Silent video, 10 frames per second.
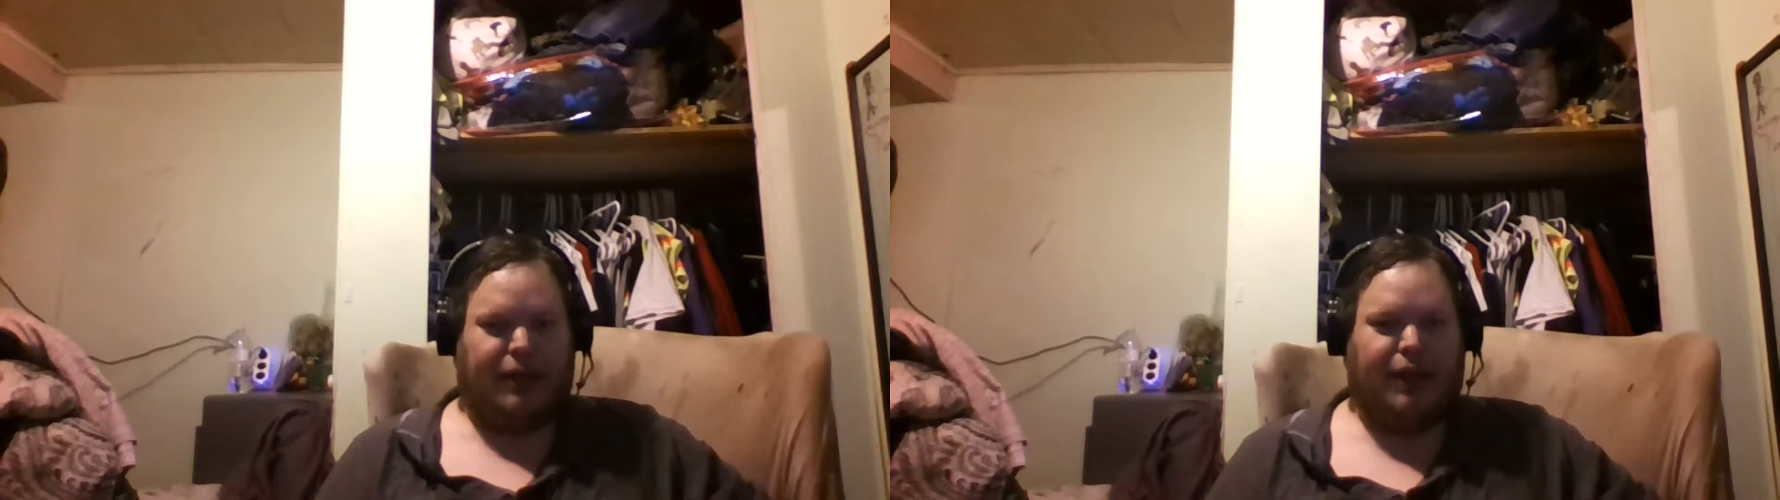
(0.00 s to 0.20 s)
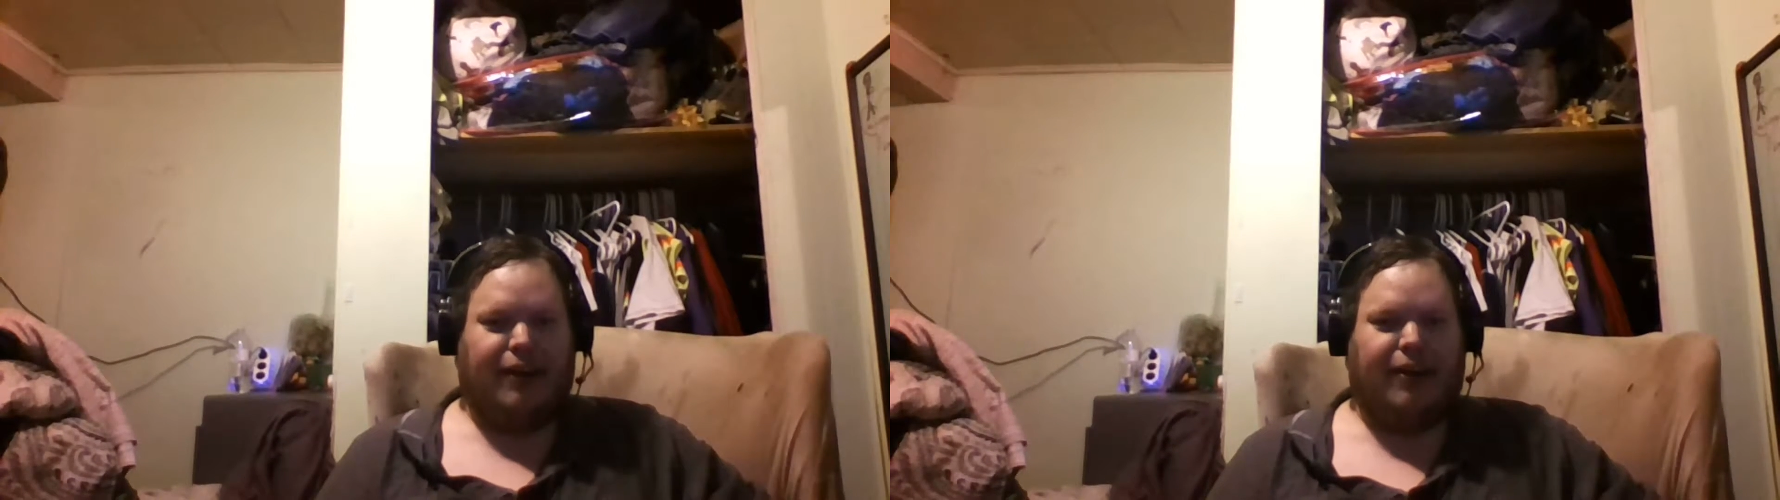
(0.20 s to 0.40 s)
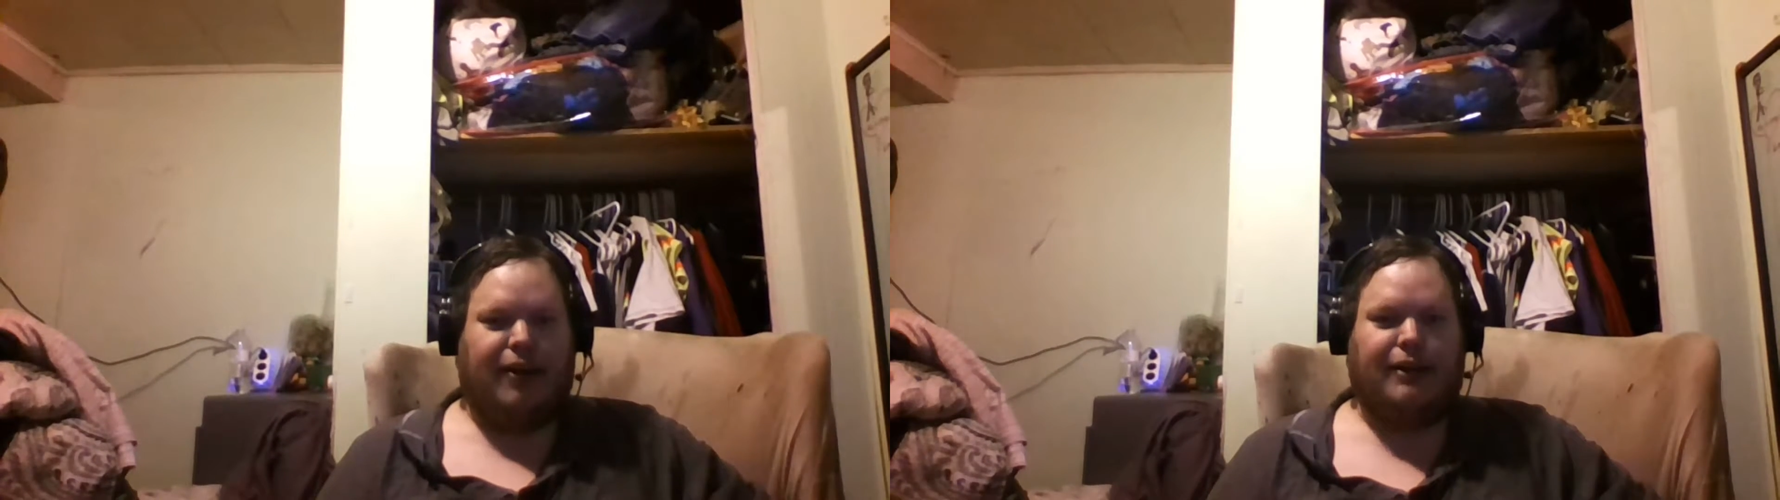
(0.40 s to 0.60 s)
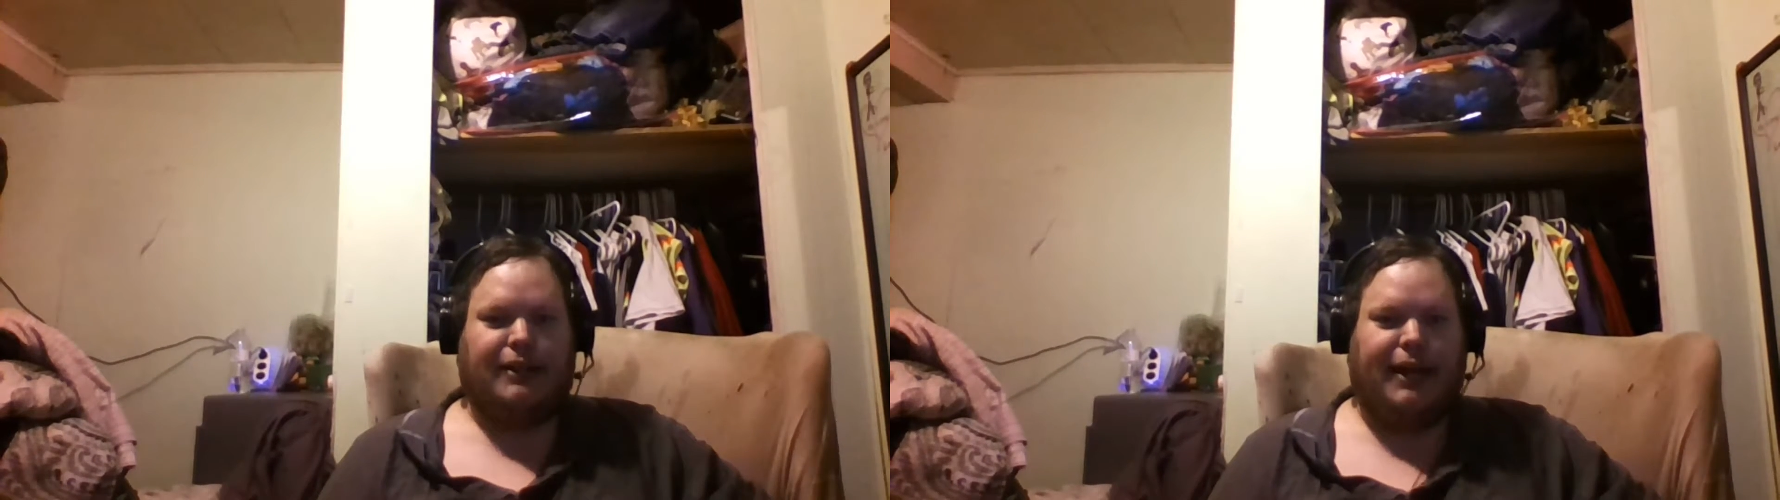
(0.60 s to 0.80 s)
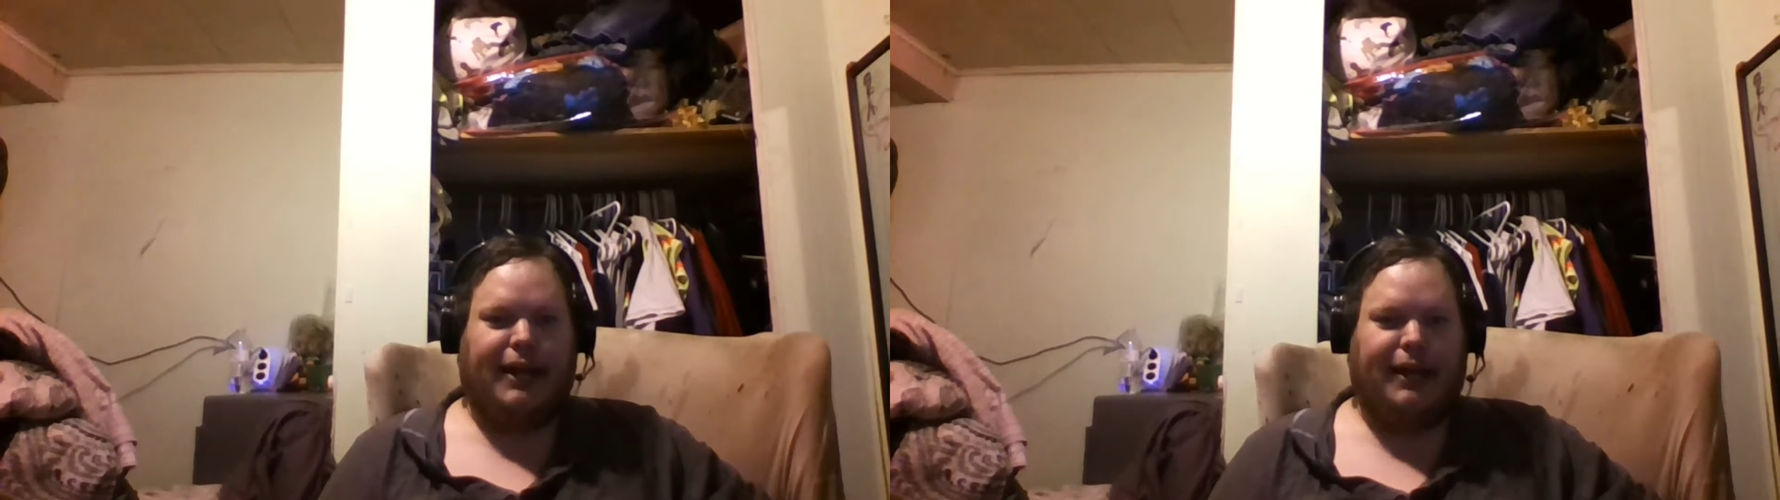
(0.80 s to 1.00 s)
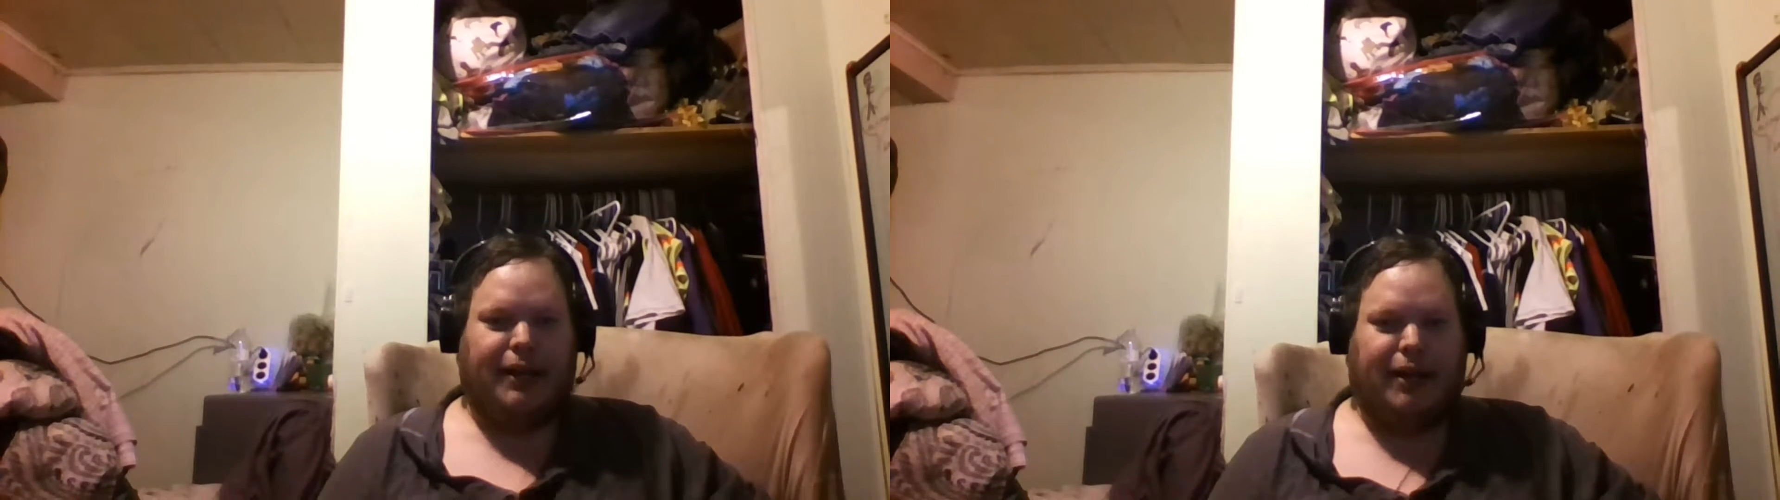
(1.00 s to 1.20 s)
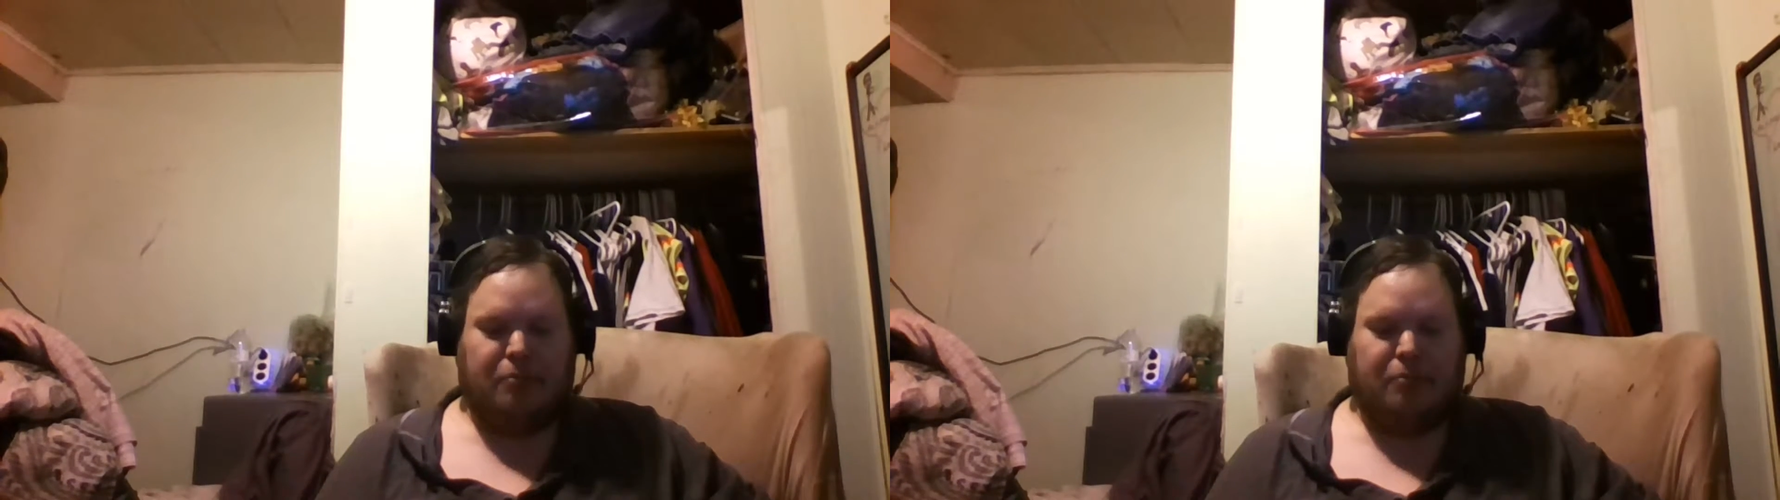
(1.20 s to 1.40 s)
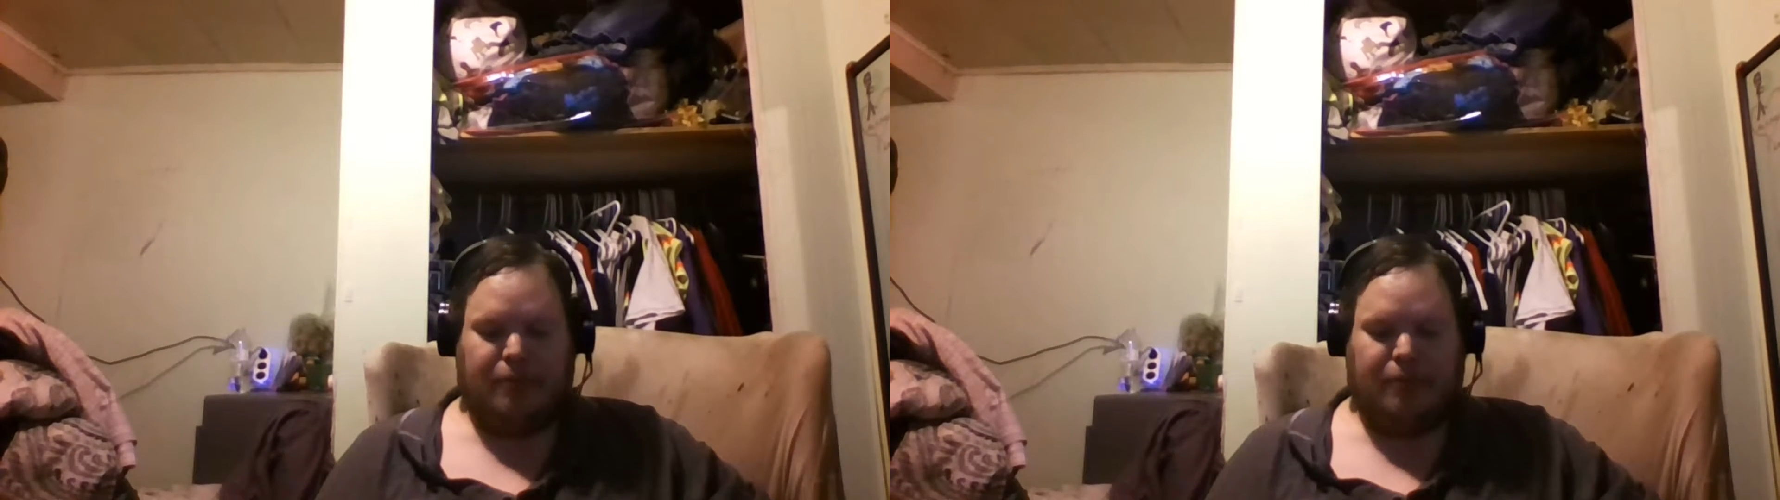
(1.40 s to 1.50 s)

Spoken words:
cure, and I